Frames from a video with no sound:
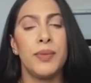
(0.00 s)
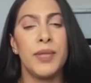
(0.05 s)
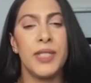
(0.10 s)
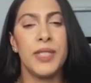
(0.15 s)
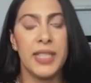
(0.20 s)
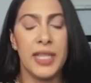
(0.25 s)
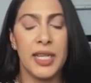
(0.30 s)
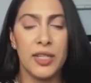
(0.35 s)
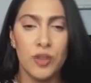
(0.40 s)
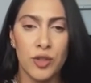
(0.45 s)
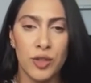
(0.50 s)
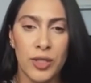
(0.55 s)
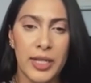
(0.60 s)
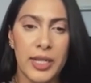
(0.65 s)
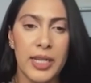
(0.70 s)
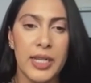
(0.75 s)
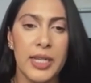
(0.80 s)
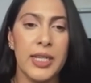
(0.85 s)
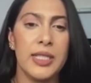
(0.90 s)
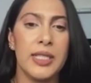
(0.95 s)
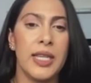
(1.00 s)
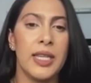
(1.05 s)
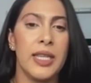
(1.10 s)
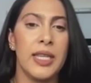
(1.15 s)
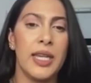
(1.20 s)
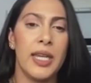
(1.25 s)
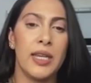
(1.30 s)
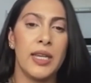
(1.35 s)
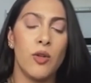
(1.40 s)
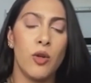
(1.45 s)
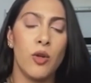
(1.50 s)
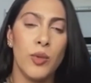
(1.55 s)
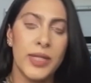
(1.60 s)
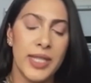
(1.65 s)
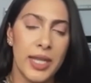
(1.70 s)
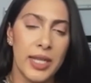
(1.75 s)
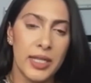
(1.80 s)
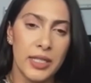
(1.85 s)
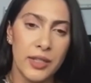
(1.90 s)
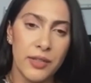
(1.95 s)
present to their clinics and they can always
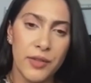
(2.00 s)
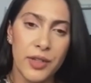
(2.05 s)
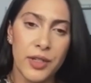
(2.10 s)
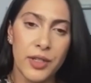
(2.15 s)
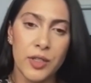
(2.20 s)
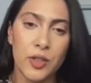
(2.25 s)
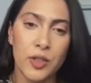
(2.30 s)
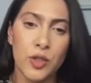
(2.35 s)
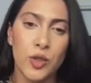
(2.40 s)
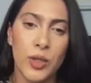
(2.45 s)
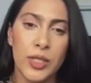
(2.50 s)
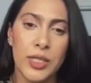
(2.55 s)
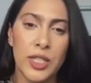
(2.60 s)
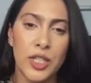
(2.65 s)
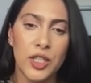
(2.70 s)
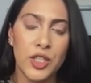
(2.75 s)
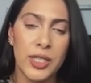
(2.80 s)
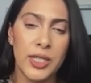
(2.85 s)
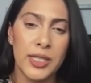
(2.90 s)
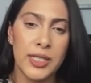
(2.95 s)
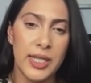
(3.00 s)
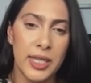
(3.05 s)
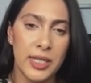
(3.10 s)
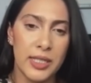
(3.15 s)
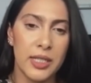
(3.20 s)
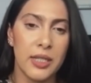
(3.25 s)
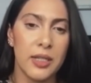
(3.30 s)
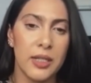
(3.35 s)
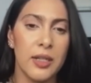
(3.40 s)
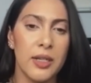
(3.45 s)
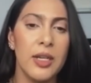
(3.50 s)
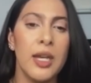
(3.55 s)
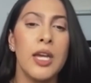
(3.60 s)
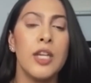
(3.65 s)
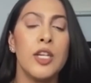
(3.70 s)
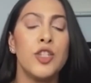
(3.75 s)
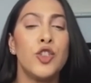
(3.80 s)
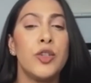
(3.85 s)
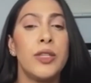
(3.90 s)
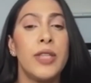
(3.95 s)
get a referral to a tertiary center
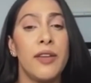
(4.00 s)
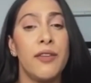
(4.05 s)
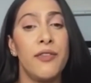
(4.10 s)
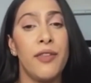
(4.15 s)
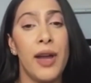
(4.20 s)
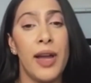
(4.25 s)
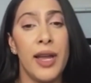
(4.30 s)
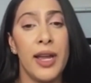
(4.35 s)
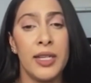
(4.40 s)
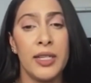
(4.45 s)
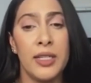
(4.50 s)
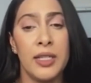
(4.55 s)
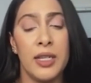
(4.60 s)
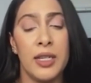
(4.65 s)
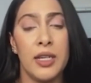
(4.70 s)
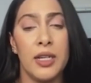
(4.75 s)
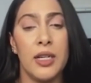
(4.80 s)
should they find,